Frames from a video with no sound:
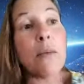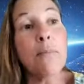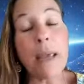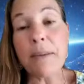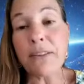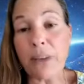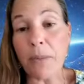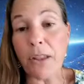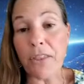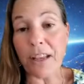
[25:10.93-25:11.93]
maybe
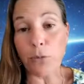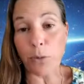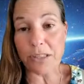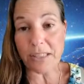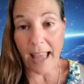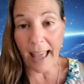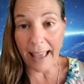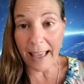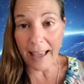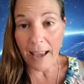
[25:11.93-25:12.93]
some of the things we're
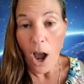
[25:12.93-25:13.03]
saying